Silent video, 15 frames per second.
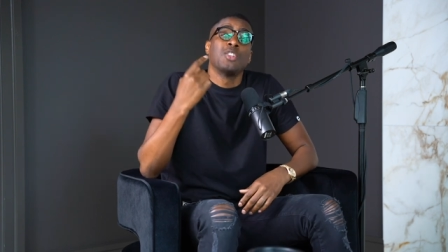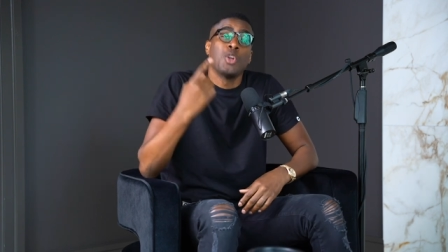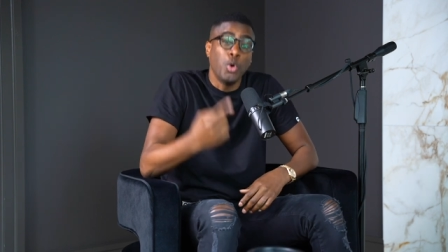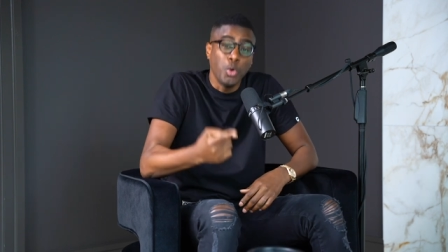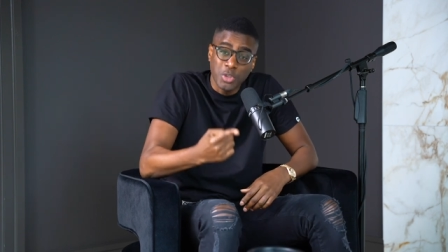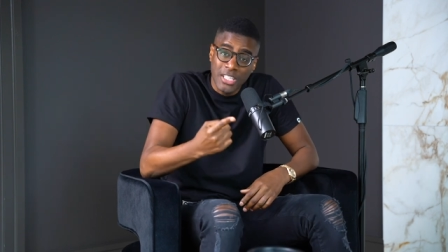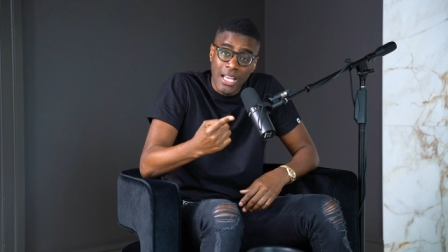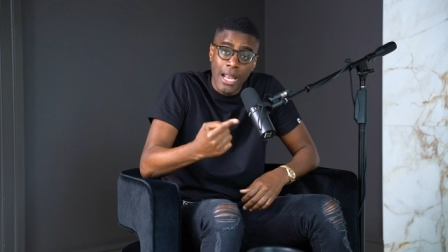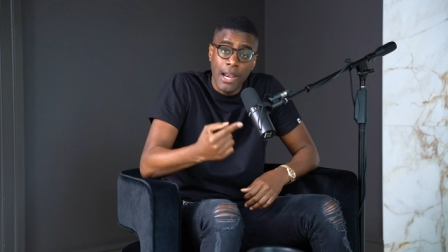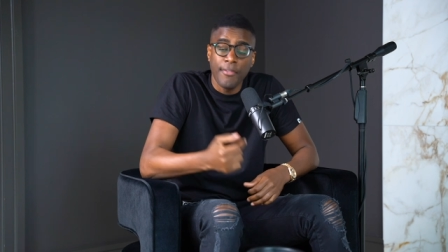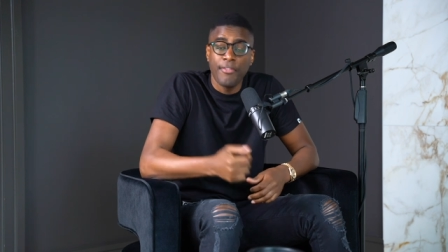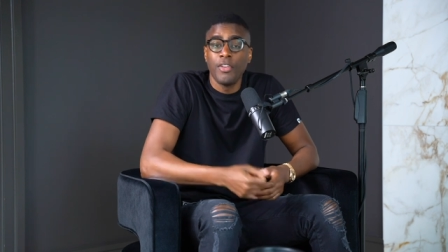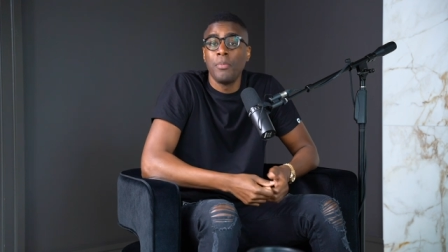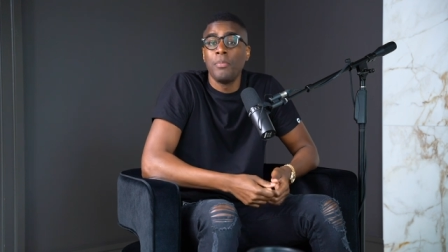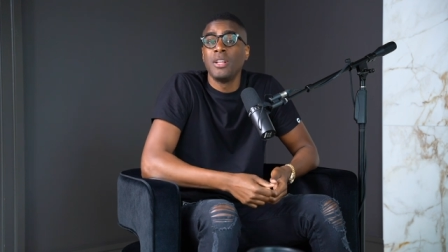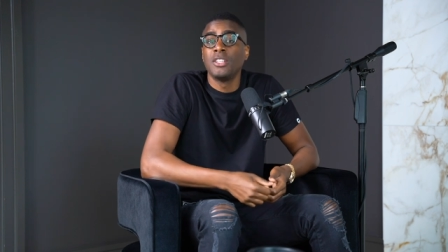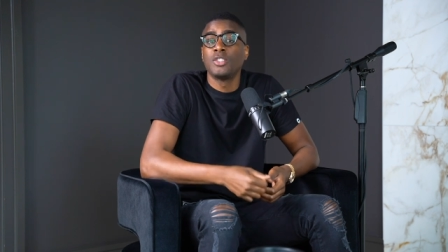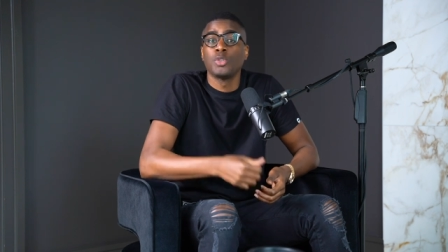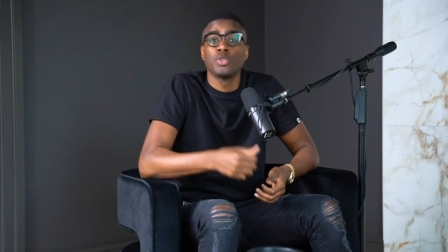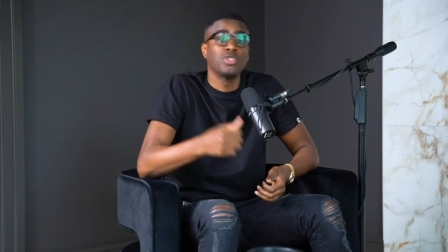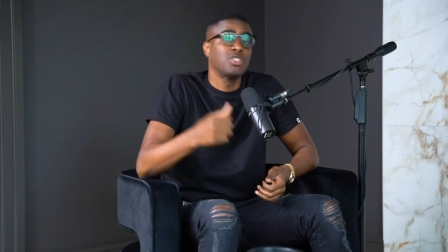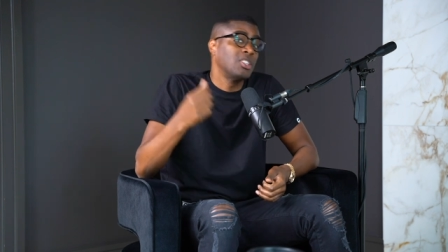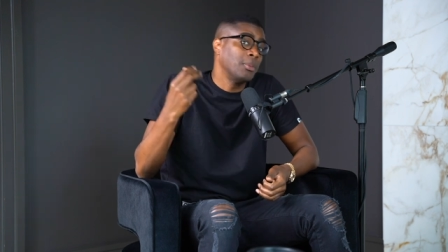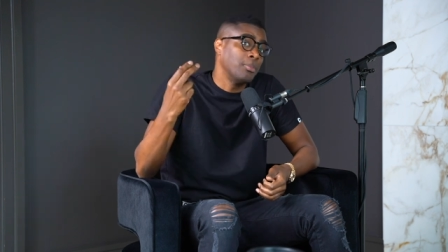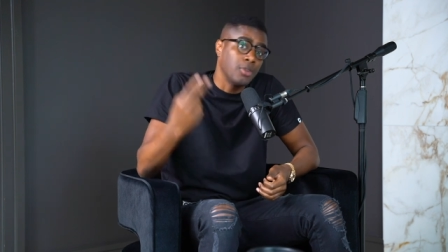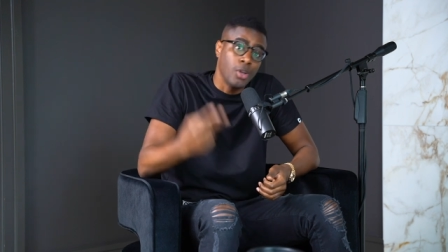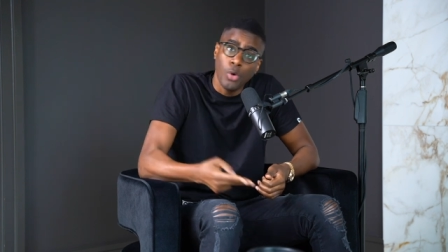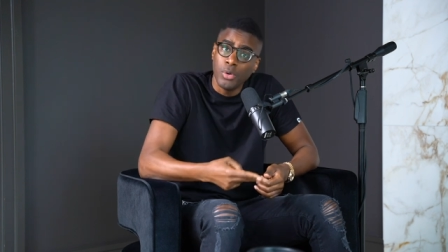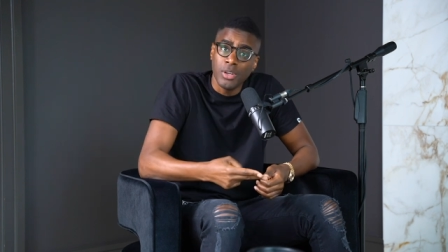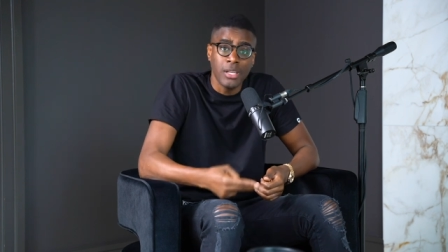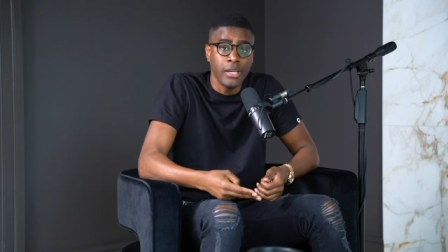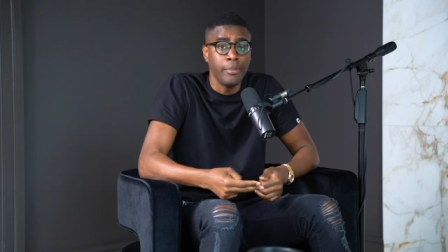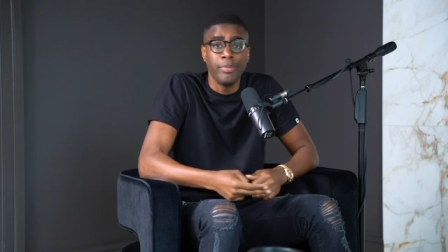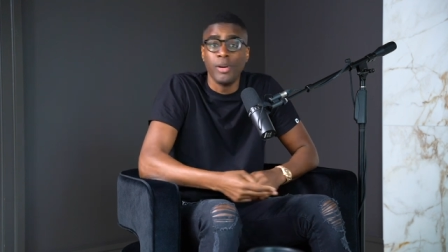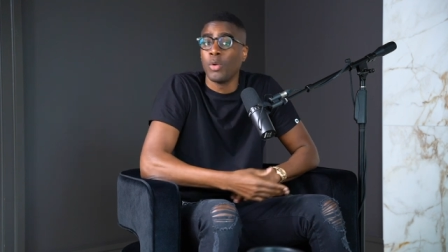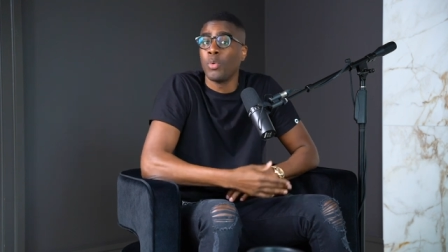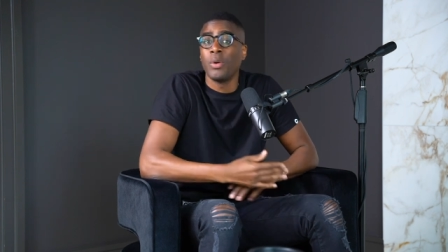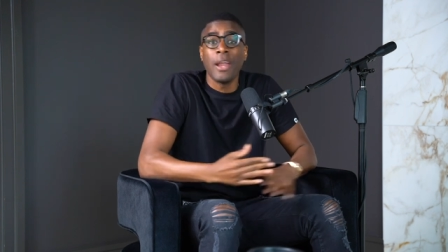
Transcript: Go sign up for the mentorship. Go get a book.